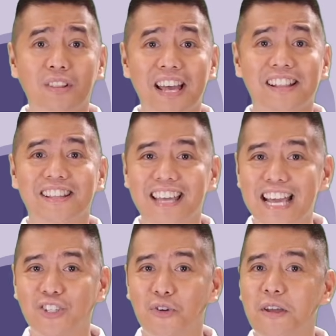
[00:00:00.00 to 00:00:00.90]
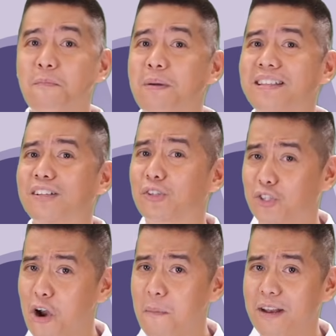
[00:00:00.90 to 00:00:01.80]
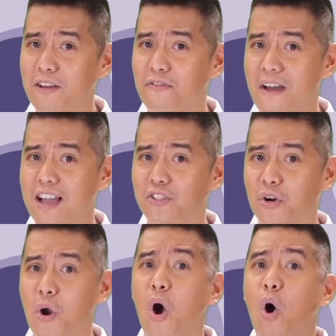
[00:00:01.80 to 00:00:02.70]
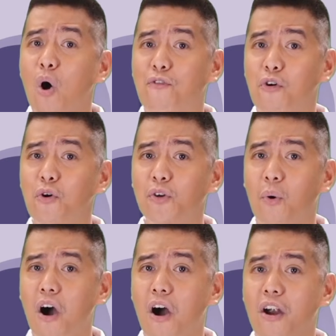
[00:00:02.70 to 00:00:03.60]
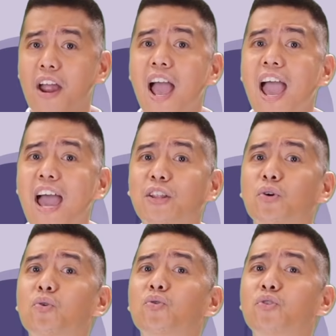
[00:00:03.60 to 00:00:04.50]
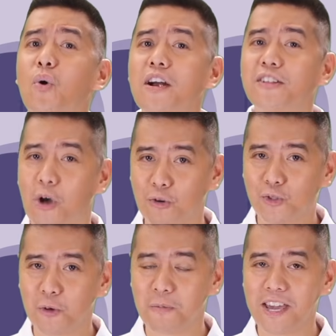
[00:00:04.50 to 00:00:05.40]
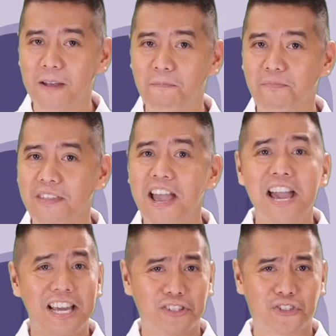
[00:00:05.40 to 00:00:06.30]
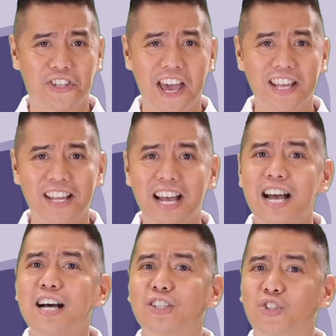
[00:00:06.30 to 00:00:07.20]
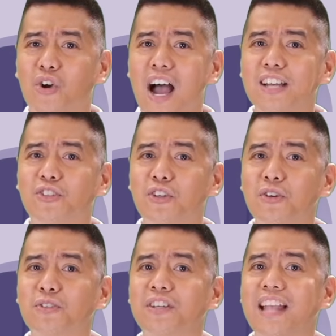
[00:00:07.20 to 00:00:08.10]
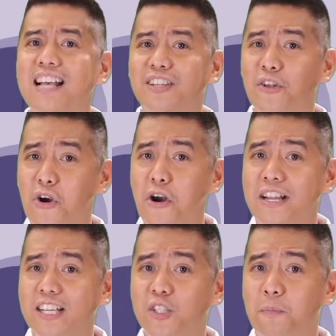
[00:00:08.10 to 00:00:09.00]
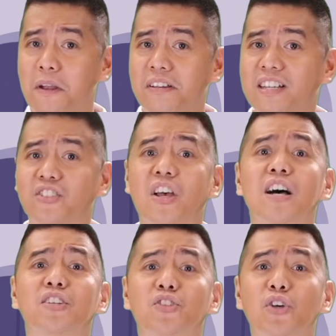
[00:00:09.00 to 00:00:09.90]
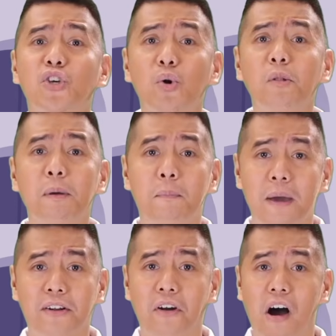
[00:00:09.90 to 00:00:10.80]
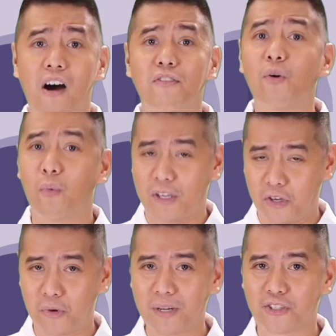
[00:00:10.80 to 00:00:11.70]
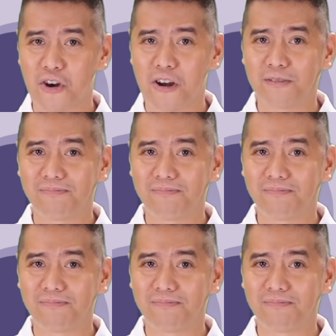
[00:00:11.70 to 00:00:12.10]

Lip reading: let an injury be the determining factor of who you are and who you are known to be. Instead, try to use it as an earning experience so you will be better off when you return.